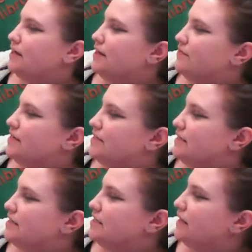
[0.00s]
This
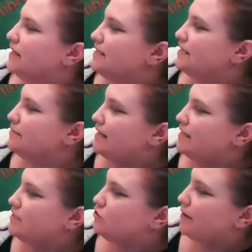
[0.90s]
is the blessing
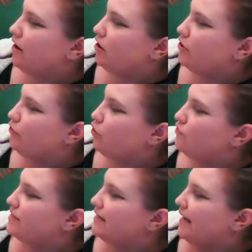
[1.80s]
Max knows by heart
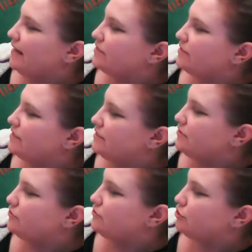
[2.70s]
over the candles his
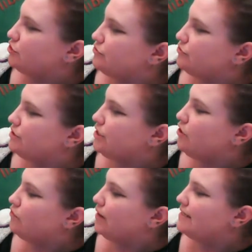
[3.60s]
sisters would choose,
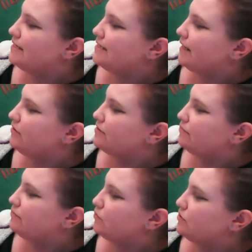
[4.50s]
reds and yellows
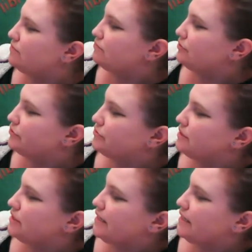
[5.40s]
and purples and blues.